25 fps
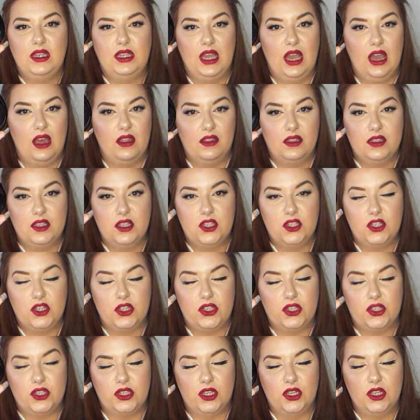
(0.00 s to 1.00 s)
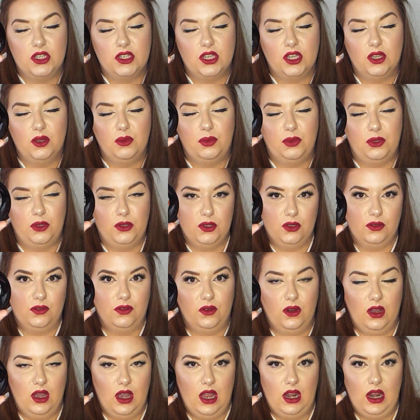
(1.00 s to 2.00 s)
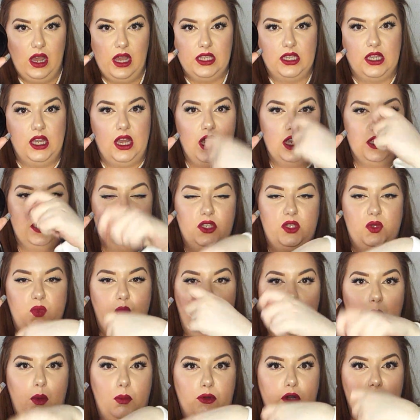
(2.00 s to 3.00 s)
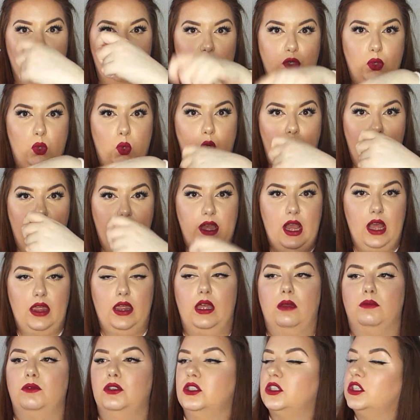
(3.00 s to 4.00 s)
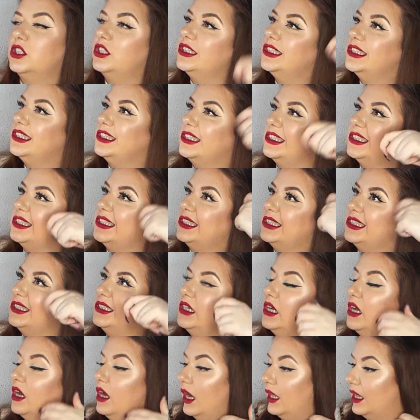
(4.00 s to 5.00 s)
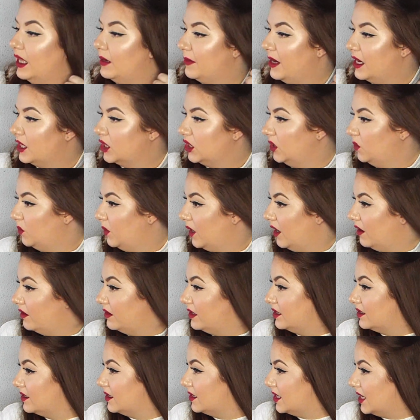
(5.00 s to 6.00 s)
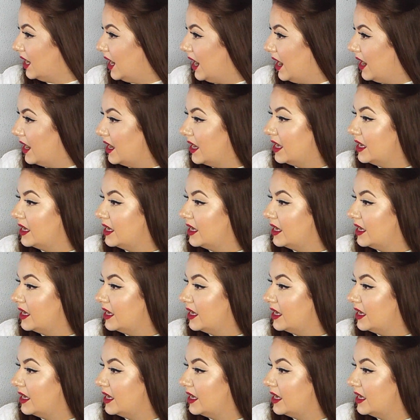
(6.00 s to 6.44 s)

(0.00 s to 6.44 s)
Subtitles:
Yeah, this is just such a beautiful highlighter. I just swam a brush in all of it, and I'm actually wearing it today.